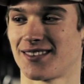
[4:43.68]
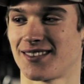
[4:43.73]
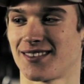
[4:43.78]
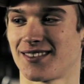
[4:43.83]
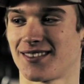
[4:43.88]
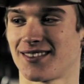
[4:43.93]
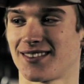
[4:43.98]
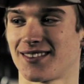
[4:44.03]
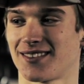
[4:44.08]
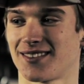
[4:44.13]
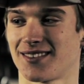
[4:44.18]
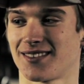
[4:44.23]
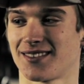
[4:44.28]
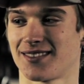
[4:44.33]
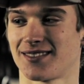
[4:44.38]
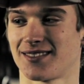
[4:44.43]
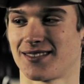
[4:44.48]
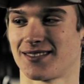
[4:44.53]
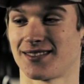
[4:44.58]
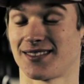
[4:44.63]
did
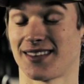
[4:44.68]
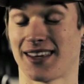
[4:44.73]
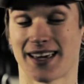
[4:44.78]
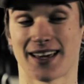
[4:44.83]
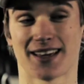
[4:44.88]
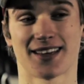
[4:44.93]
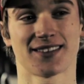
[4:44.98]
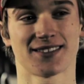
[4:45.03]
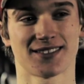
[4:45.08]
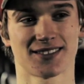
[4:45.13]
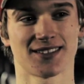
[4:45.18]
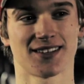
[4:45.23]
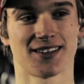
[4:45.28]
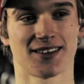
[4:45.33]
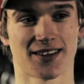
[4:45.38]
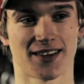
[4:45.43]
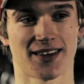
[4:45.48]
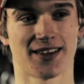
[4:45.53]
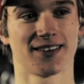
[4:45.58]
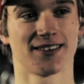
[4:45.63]
when I was,
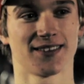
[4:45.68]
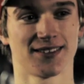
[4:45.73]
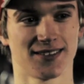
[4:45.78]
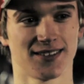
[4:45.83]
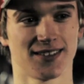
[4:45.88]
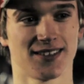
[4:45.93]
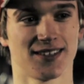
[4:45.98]
started off